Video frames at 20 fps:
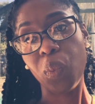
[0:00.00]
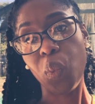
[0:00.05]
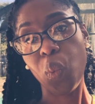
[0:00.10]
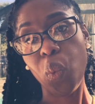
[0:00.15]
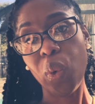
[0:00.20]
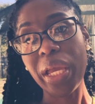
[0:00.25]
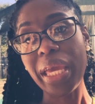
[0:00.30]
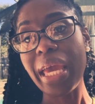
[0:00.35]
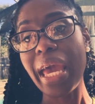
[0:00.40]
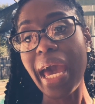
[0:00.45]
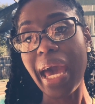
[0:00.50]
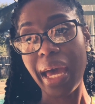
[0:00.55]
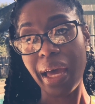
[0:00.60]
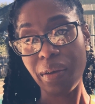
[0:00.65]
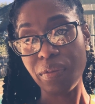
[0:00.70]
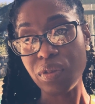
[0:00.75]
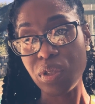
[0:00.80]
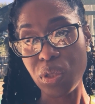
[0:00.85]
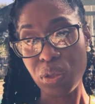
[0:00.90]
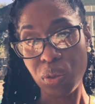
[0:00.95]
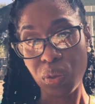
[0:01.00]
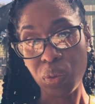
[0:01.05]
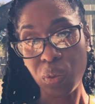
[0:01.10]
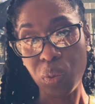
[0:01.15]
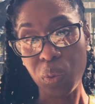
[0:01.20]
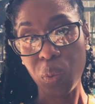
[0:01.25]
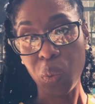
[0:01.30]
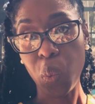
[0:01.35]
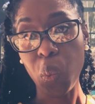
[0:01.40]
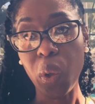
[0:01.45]
We have
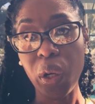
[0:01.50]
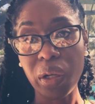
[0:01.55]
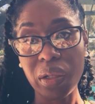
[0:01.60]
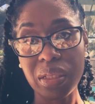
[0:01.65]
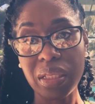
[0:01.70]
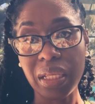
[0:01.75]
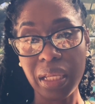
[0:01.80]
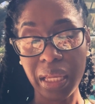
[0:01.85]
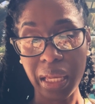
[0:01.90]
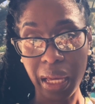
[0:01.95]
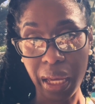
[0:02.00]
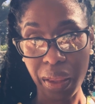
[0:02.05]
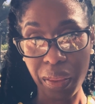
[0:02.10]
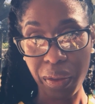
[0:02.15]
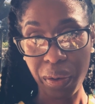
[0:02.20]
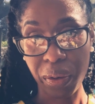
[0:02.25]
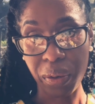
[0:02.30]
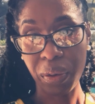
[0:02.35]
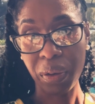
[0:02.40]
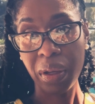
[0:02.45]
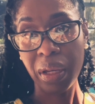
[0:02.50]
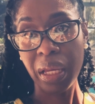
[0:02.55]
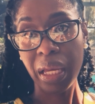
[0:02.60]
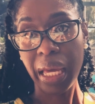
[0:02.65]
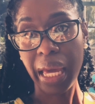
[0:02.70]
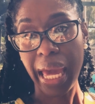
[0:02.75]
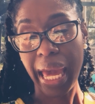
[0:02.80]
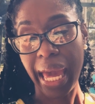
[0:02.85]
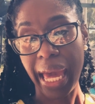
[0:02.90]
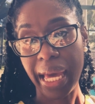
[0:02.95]
to work together
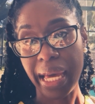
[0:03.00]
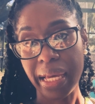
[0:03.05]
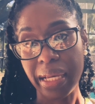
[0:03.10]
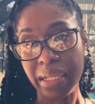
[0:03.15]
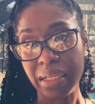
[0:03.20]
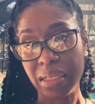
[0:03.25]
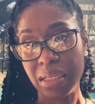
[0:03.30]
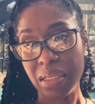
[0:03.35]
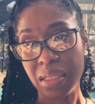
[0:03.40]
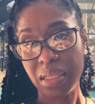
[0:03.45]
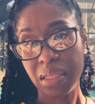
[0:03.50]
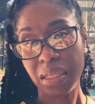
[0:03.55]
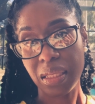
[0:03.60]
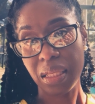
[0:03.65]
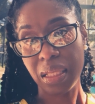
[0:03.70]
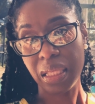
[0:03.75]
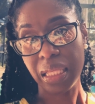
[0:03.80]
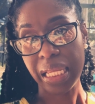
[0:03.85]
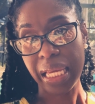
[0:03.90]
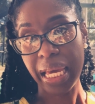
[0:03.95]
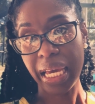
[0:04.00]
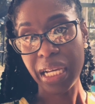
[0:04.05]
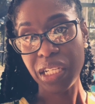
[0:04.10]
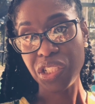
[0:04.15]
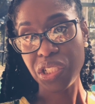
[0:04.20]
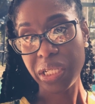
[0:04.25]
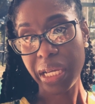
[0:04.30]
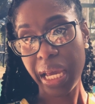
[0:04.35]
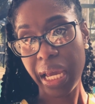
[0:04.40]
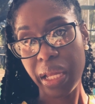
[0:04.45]
as the
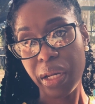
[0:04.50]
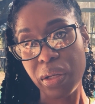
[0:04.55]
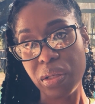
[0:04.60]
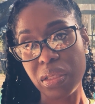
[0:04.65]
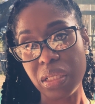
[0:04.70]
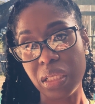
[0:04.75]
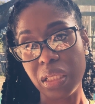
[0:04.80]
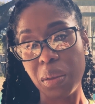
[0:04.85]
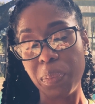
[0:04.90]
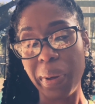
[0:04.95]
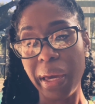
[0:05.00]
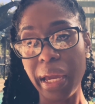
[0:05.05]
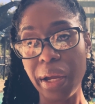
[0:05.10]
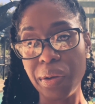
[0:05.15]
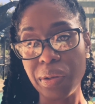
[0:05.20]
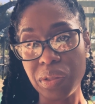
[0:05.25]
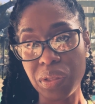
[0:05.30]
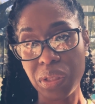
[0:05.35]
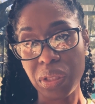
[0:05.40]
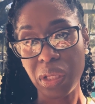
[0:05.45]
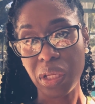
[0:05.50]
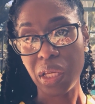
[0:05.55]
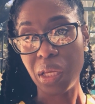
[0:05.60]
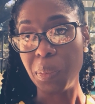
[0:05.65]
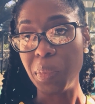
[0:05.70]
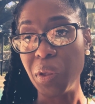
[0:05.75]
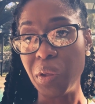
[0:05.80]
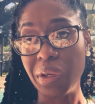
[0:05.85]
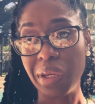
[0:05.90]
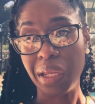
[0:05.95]
educators and the parents and the
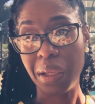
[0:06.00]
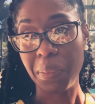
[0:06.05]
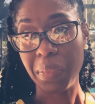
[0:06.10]
community